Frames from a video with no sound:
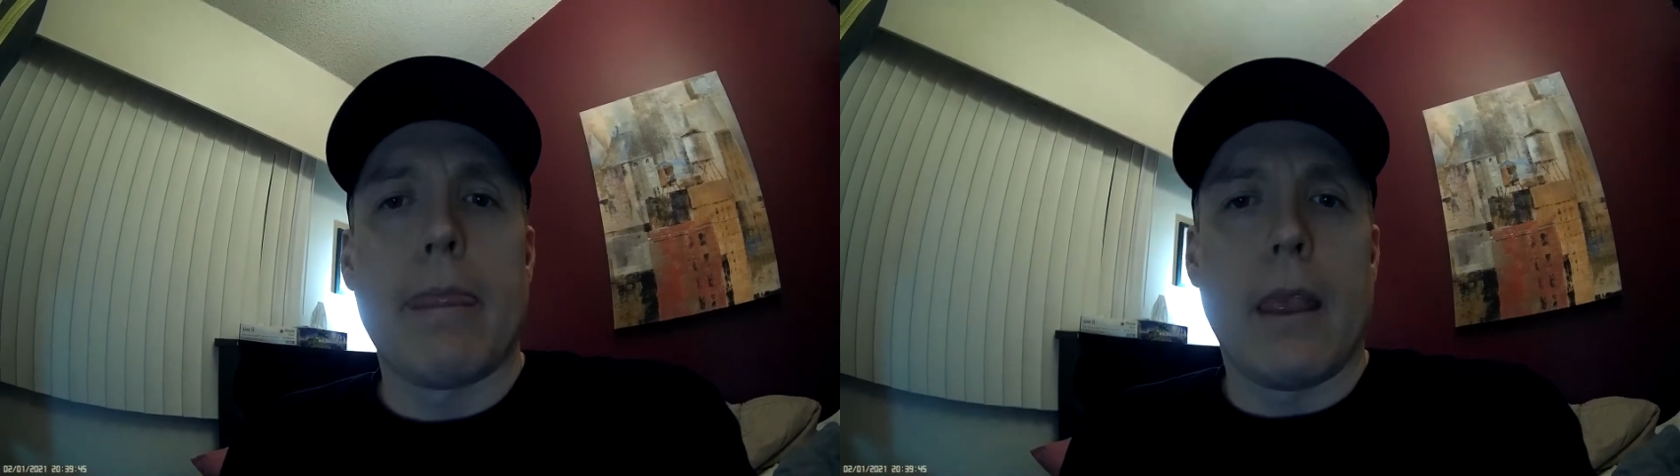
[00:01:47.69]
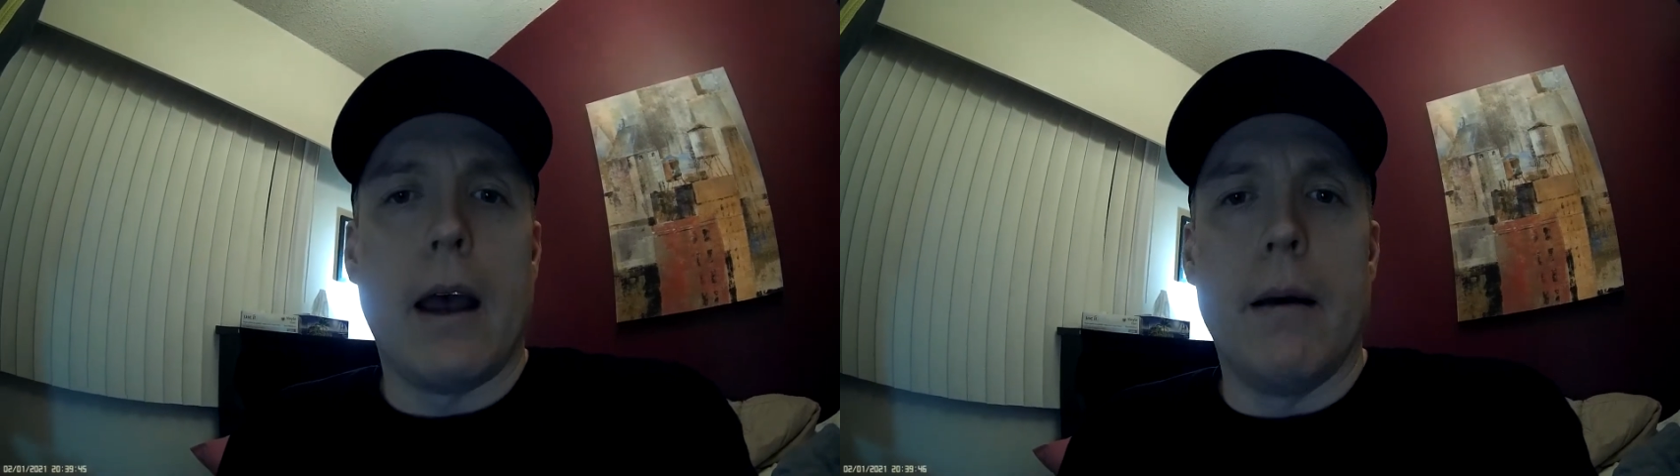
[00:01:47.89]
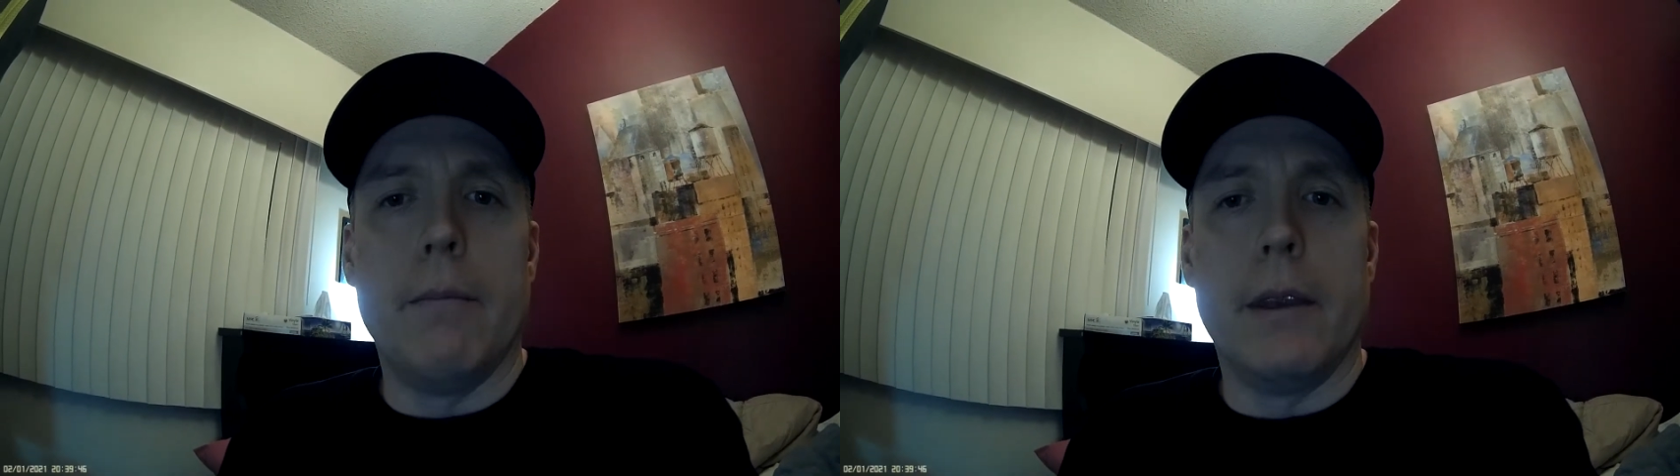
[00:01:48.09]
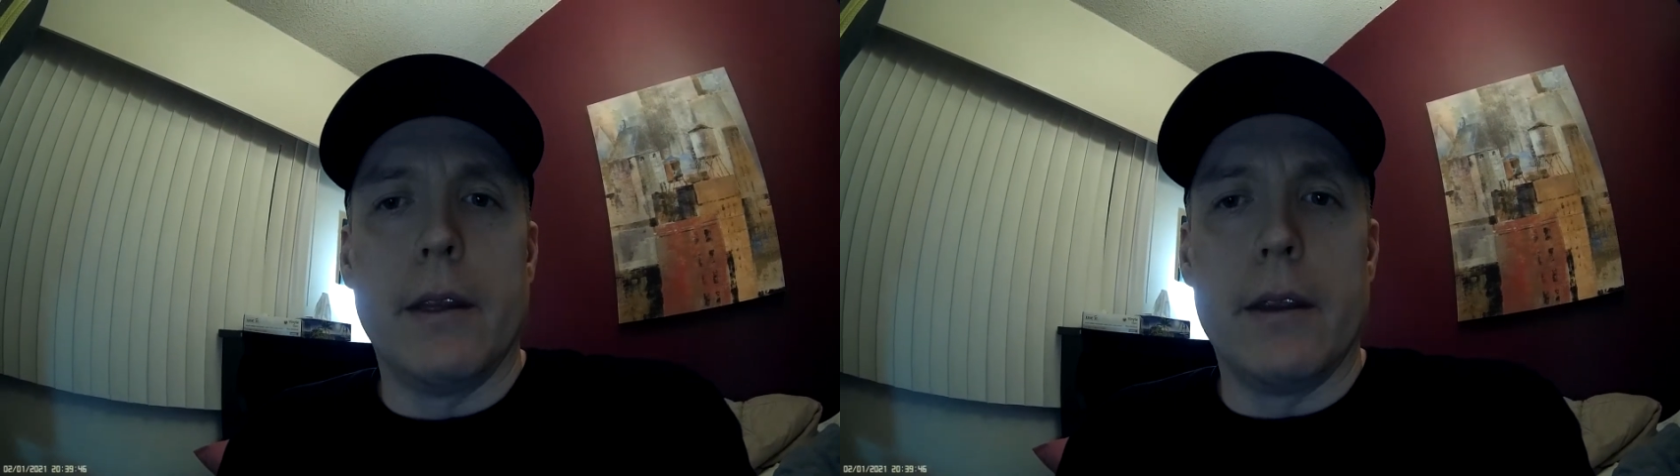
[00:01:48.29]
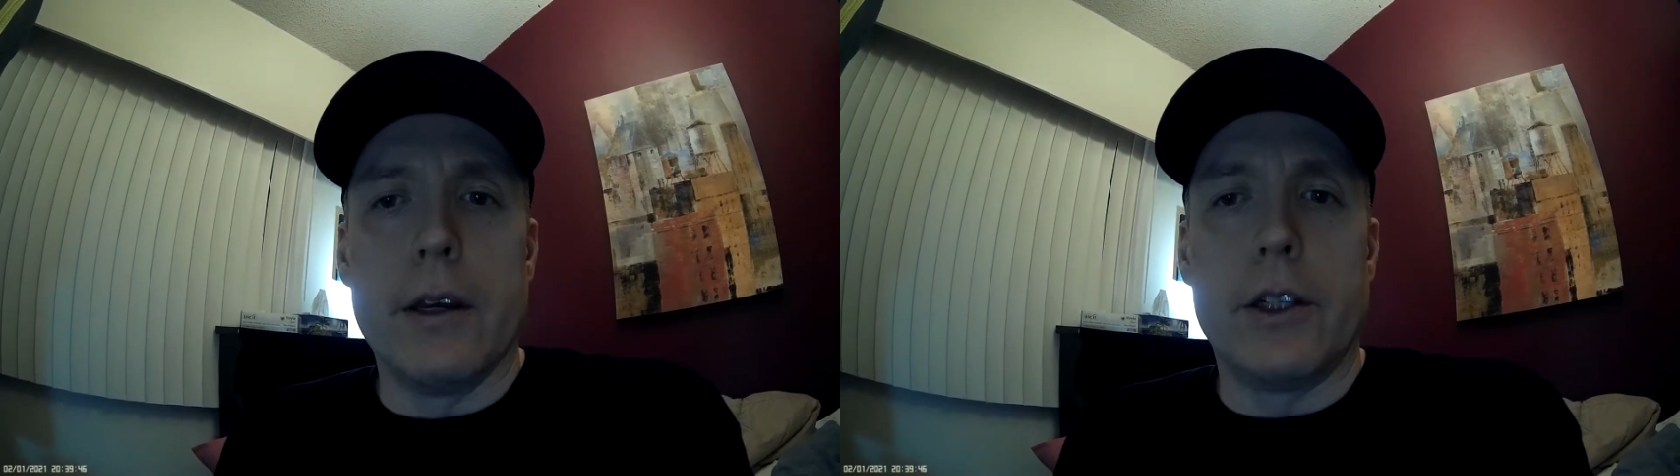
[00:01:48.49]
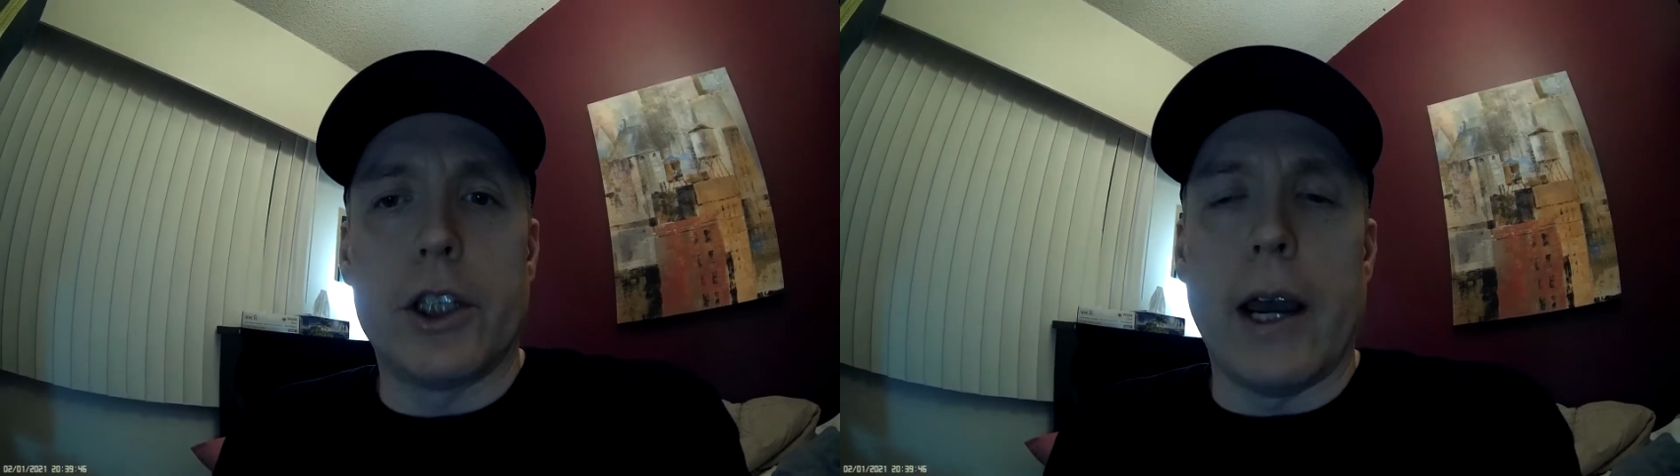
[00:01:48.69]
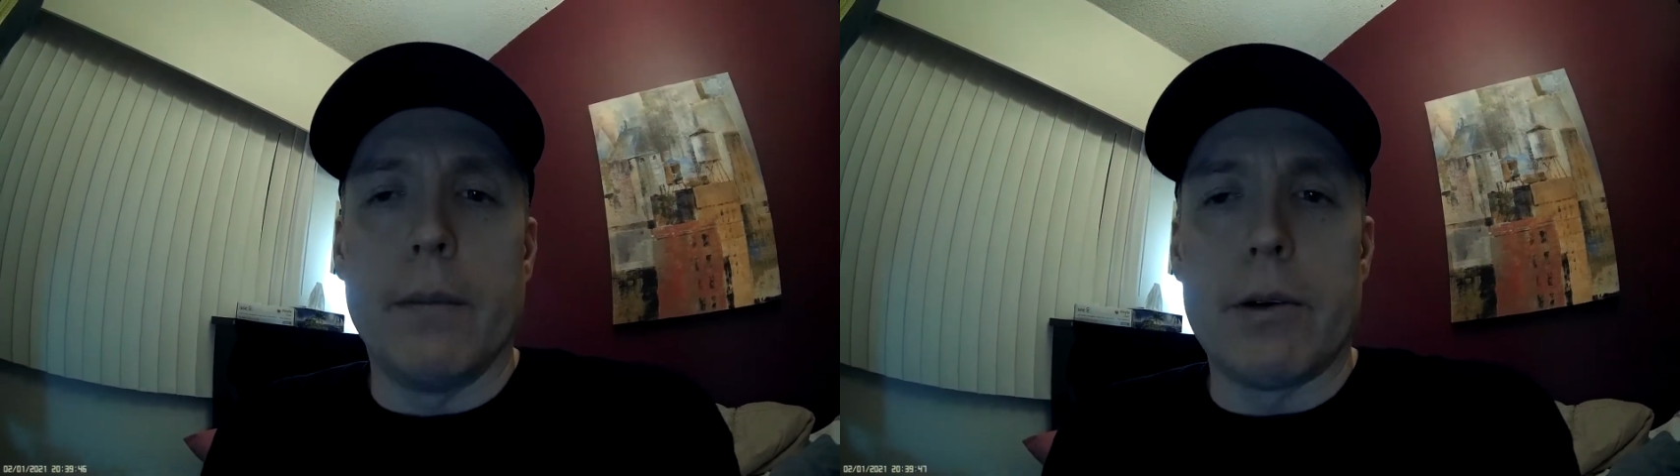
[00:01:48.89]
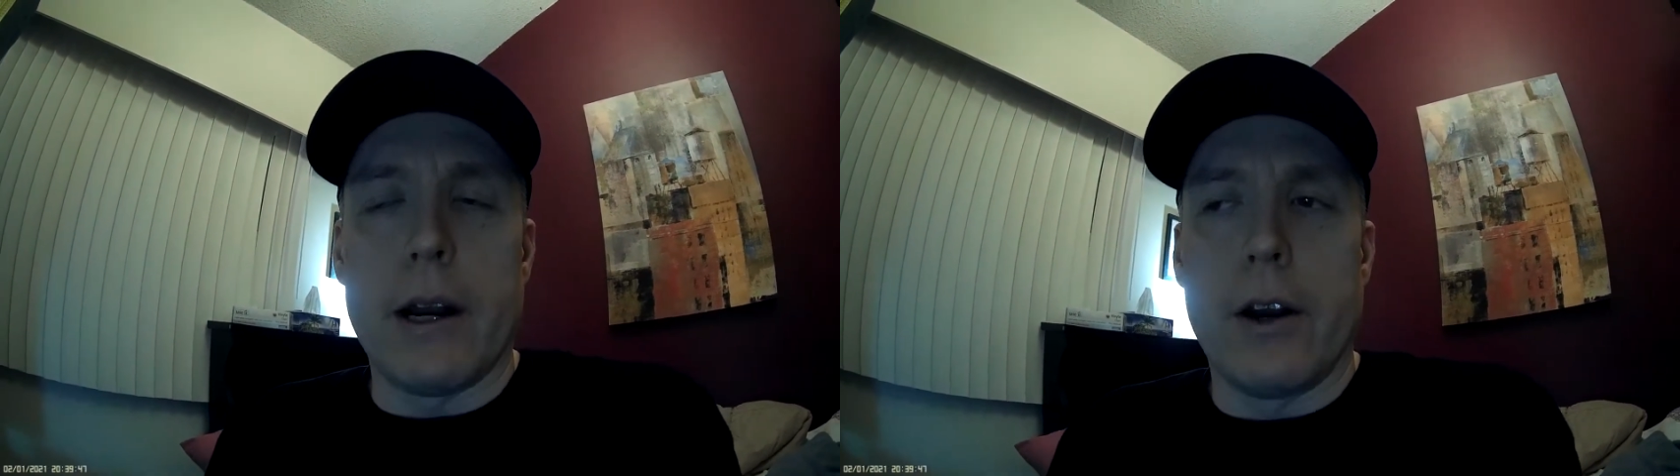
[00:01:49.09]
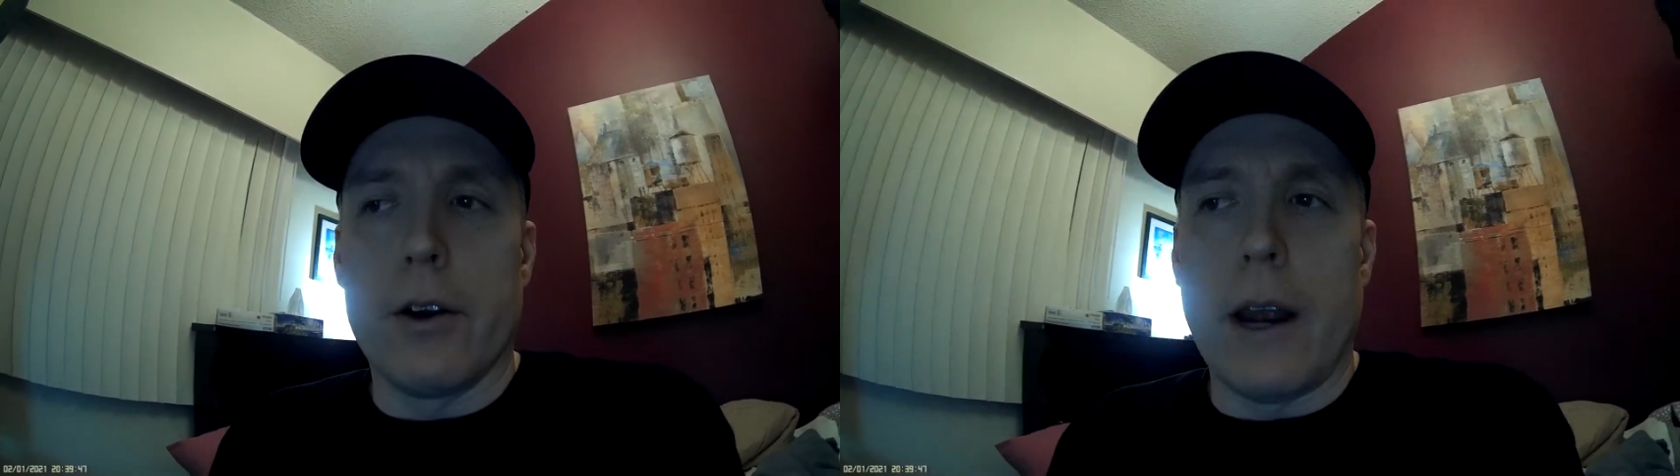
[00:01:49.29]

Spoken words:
the child predator,